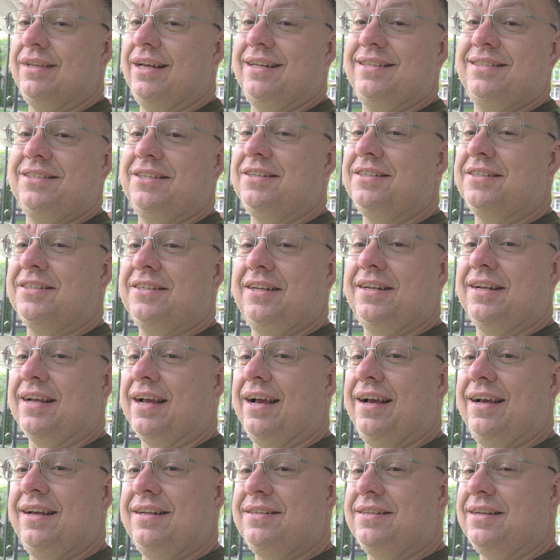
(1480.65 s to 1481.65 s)
That's just it,
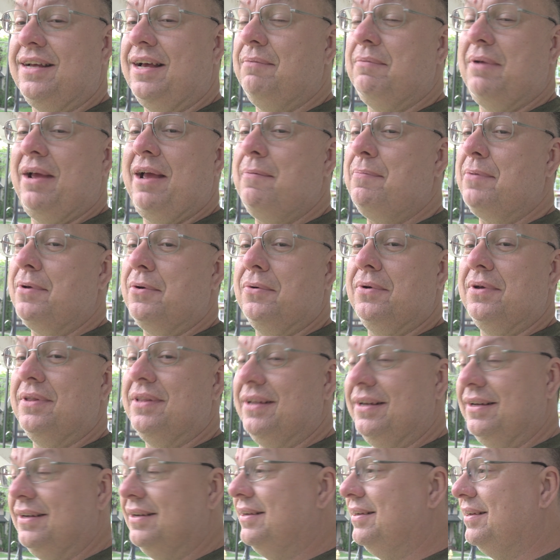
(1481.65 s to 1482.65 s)
guys. I'm happy with
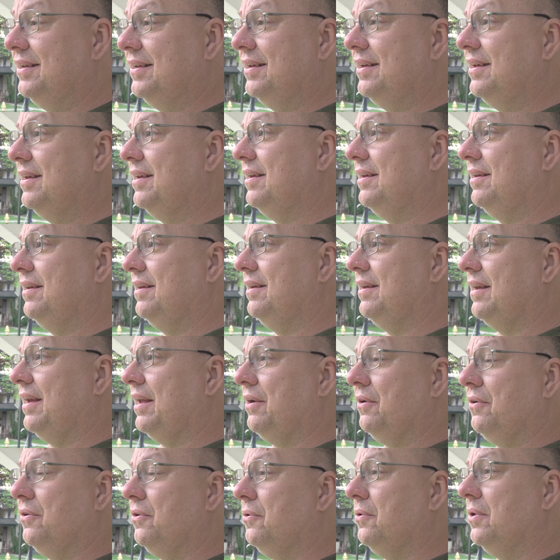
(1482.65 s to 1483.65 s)
it. I
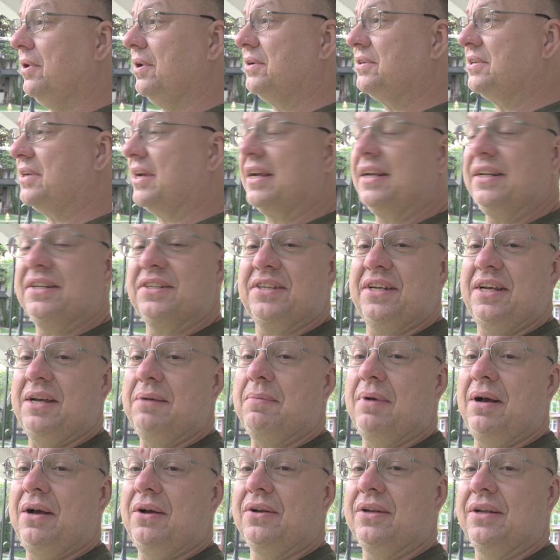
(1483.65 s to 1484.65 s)
don't know what else I can say
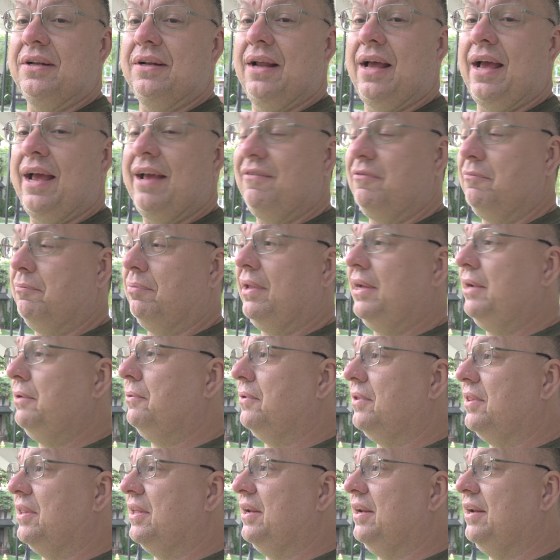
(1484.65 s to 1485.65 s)
about it. I haven't played
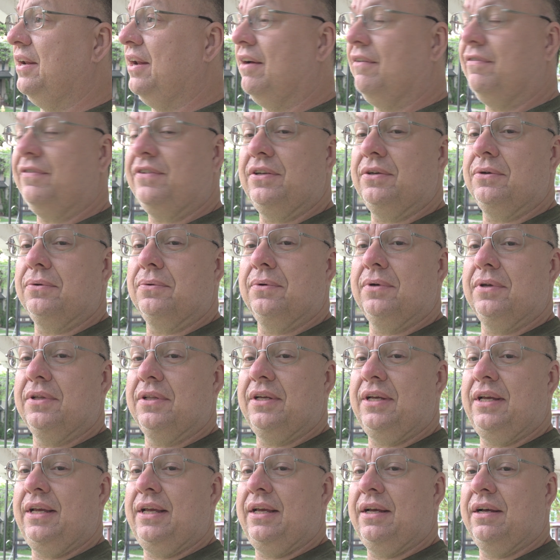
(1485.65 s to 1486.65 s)
with it enough to
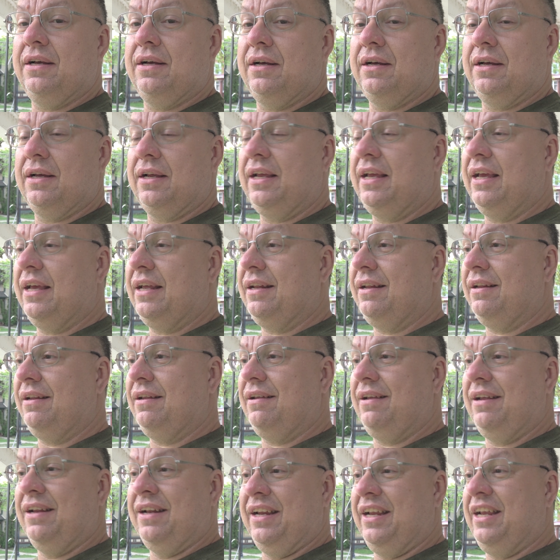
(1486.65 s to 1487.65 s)
really uh, get
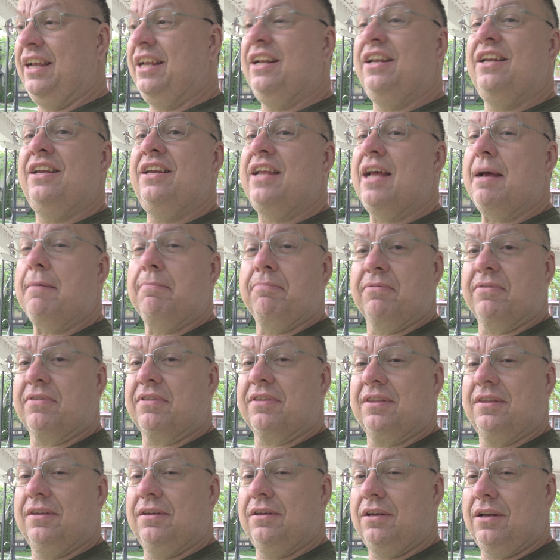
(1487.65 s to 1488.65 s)
an
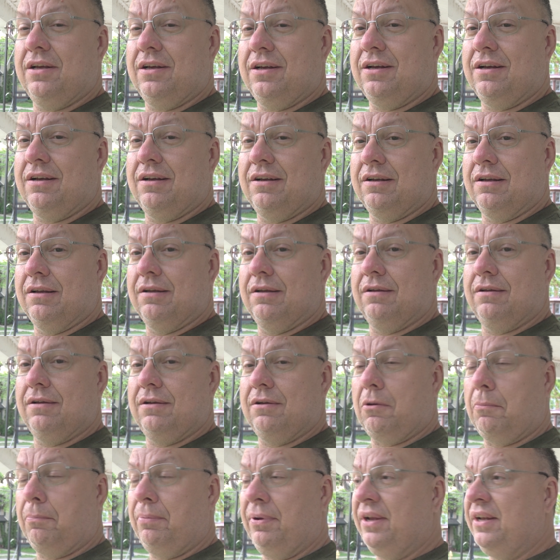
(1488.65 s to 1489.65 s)
in-depth
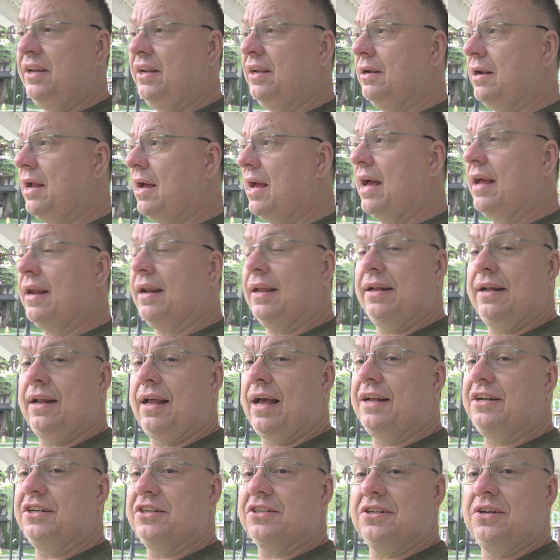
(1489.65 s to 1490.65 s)
uh, opinion on it.
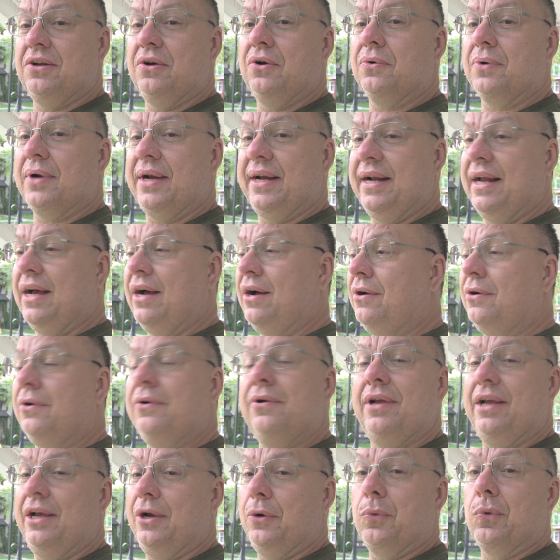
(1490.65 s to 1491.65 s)
I just know right now
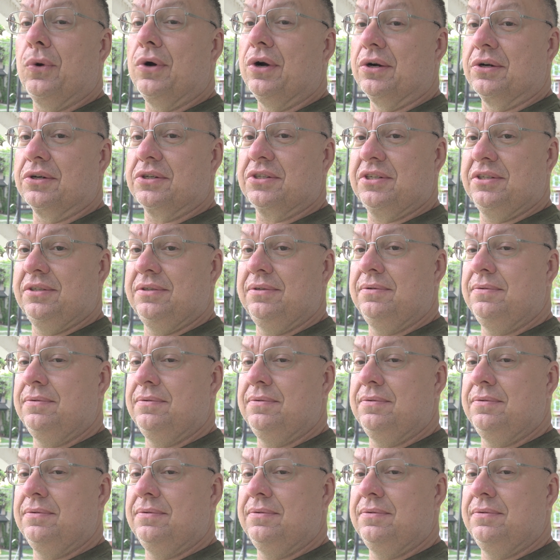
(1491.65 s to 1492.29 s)
it works.